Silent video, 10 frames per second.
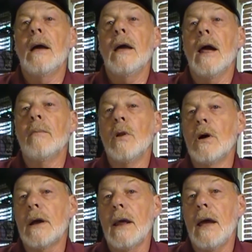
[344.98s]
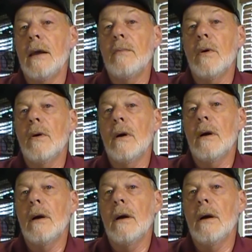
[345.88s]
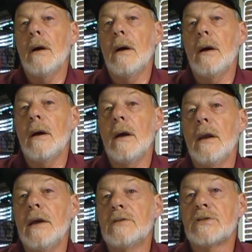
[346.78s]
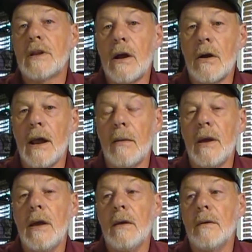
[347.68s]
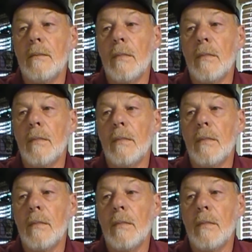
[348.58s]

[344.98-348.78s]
And I'm looking at him, and he's staring at me.